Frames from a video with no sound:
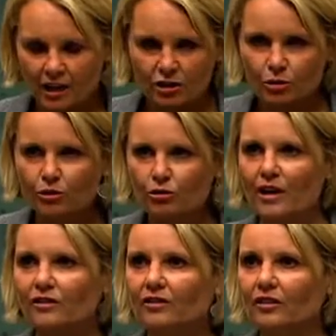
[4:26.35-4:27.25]
to
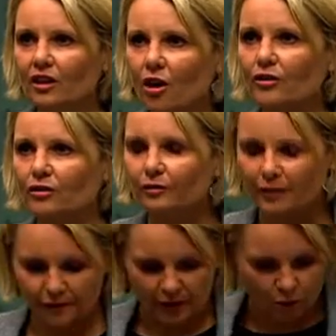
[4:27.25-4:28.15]
address the cost of
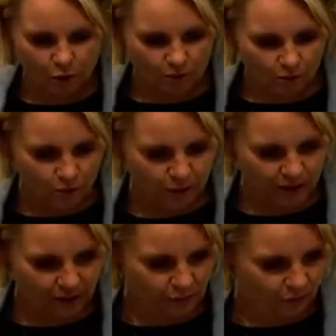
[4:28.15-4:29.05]
living or to move
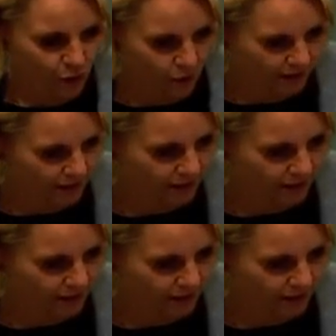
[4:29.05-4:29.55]
things forward.